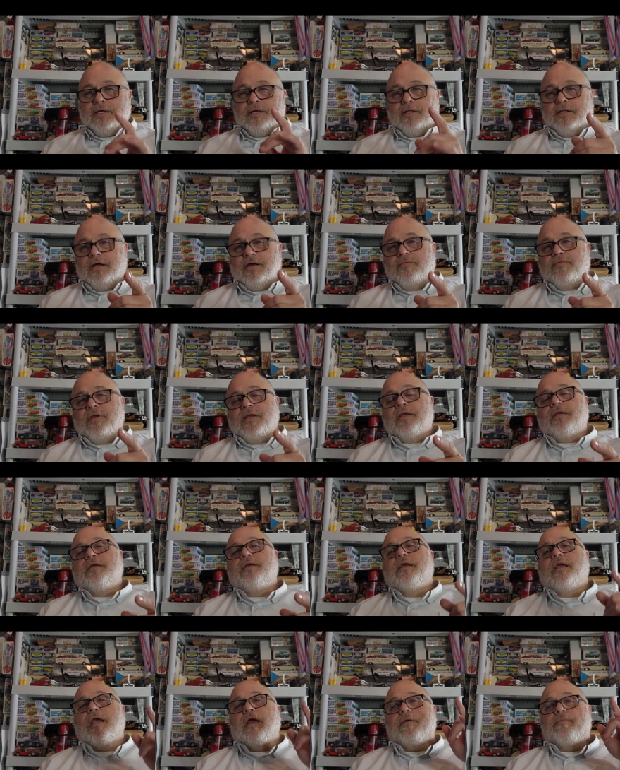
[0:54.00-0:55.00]
Love you.
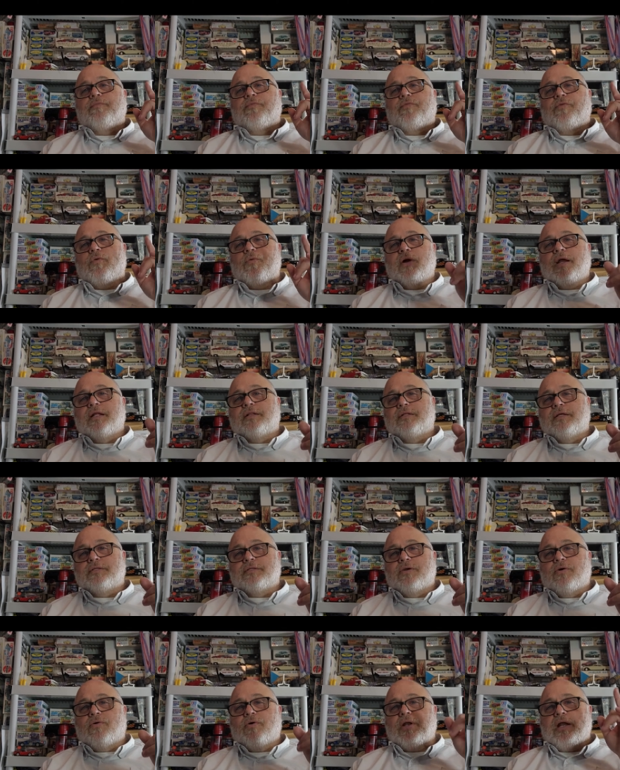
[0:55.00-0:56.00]
And before we get
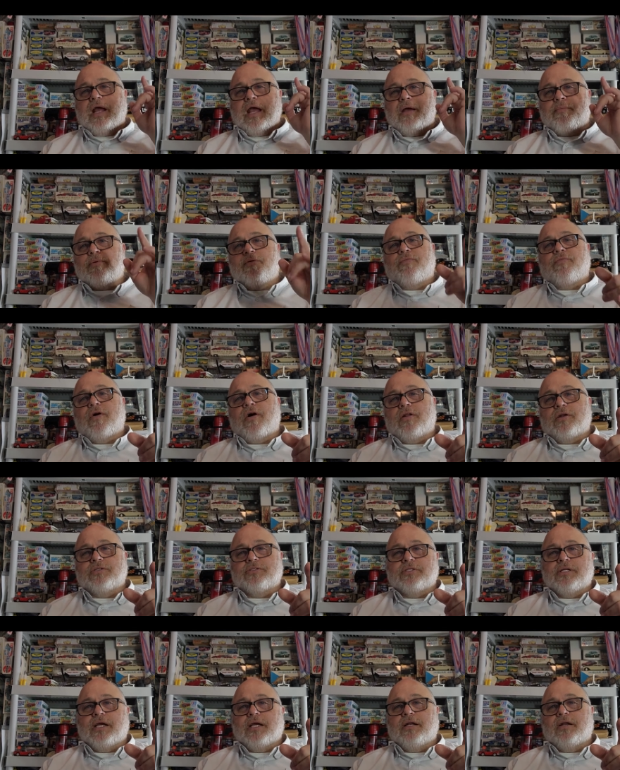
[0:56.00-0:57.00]
this going, happy
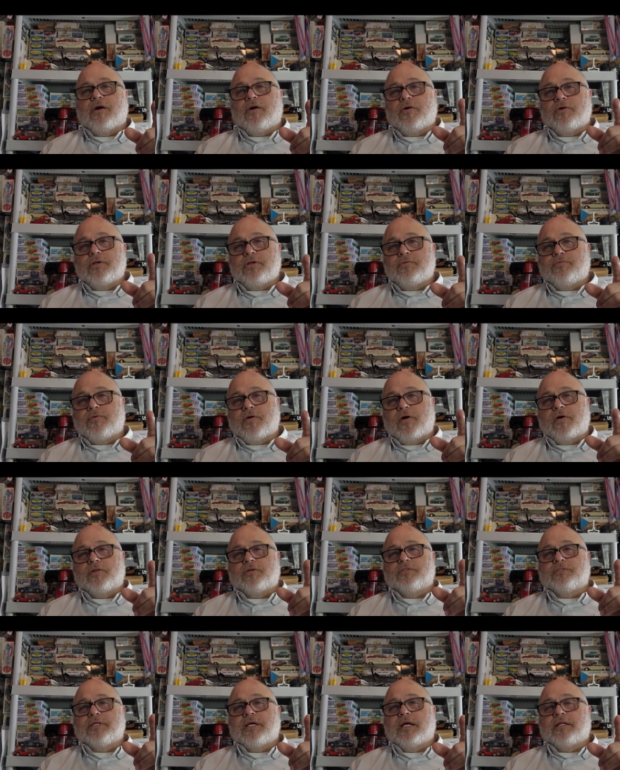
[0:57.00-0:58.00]
Father's Day to all you
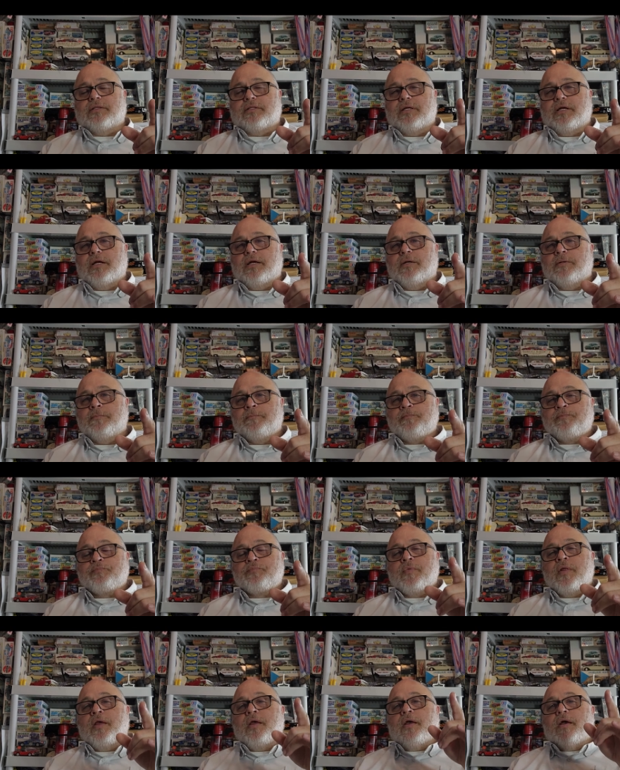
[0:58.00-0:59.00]
fathers out there.
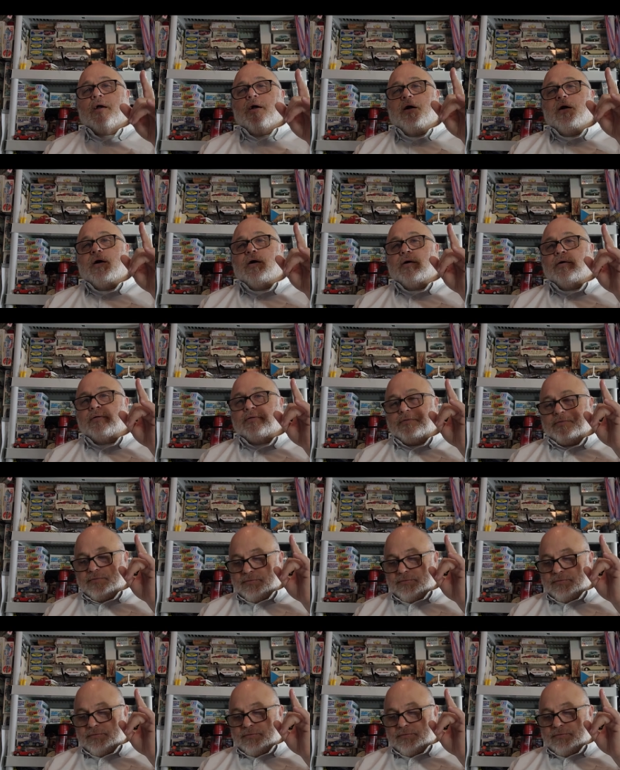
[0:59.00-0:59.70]
To